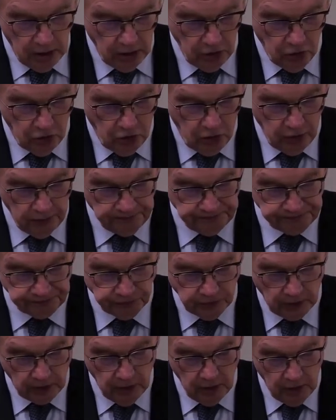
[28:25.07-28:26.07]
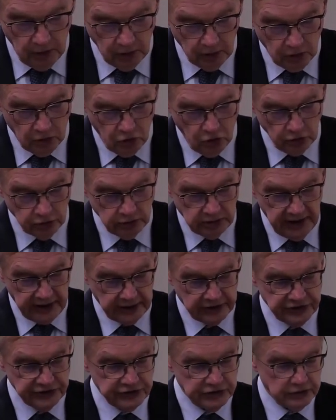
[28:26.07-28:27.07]
law uh,
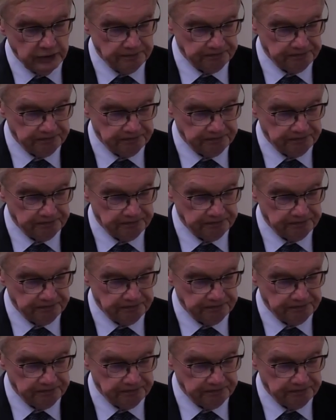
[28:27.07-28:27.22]
contexts.